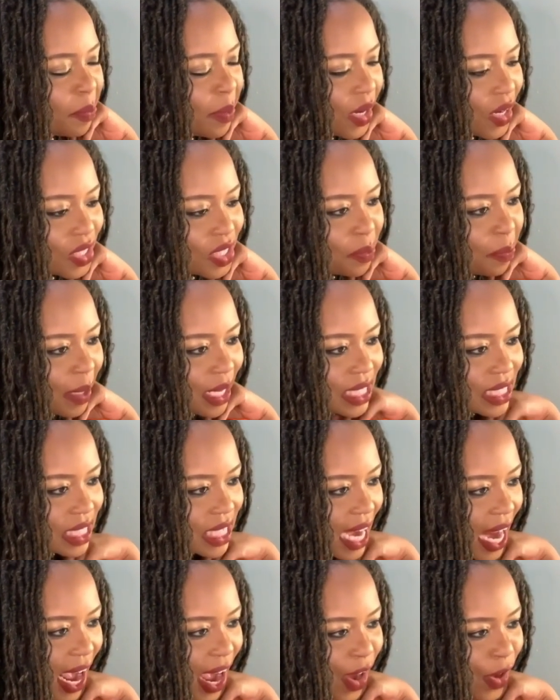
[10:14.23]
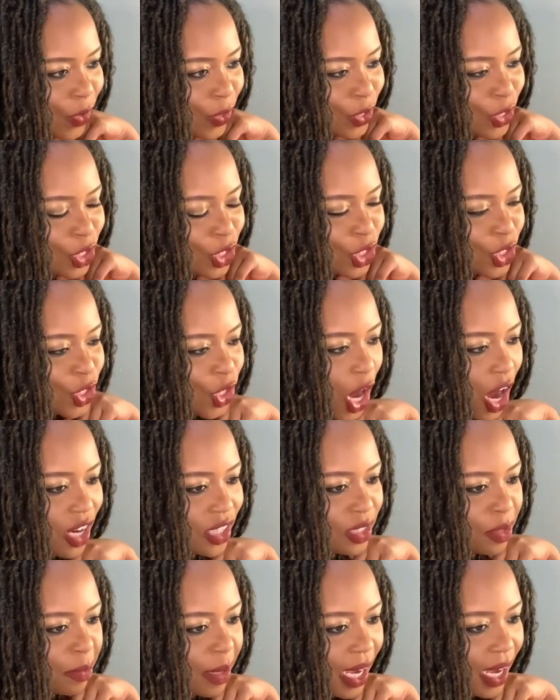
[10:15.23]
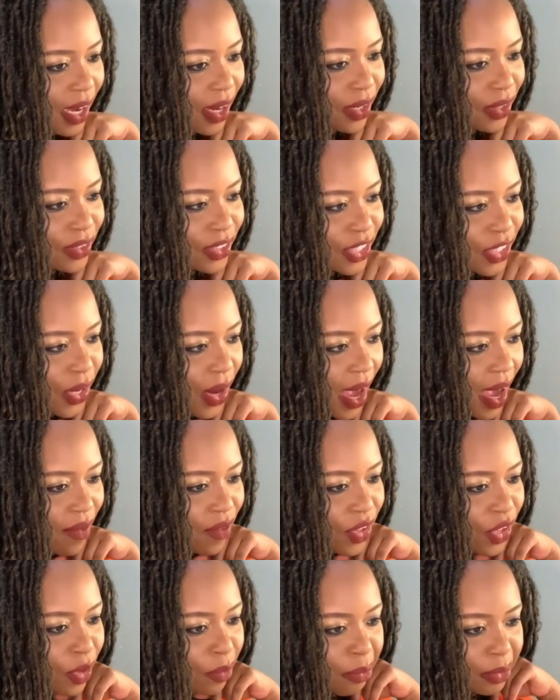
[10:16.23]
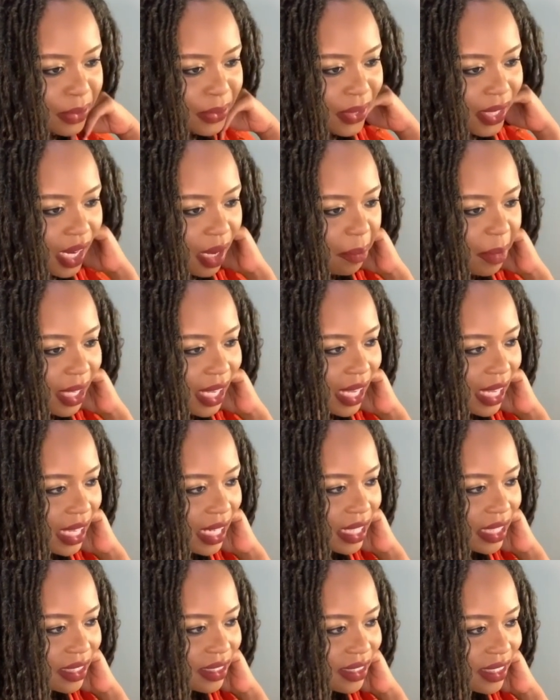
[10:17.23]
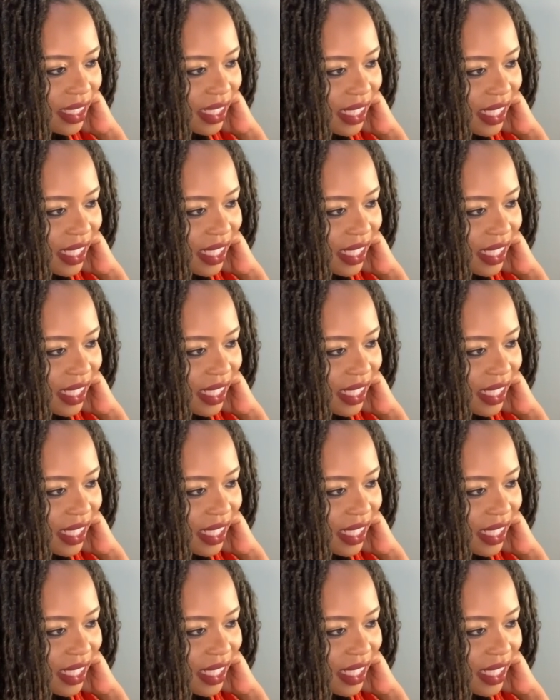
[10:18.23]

better space now. You just talked about, having your boo coming in